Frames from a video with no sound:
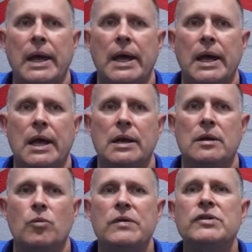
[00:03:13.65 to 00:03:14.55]

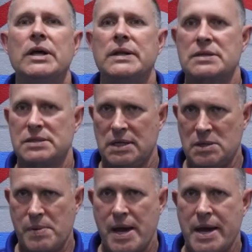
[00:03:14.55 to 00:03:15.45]
And we've done this in
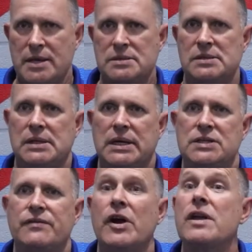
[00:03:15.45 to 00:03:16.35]
the past, and
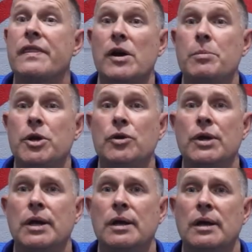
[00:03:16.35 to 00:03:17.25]
it's very therapeutic.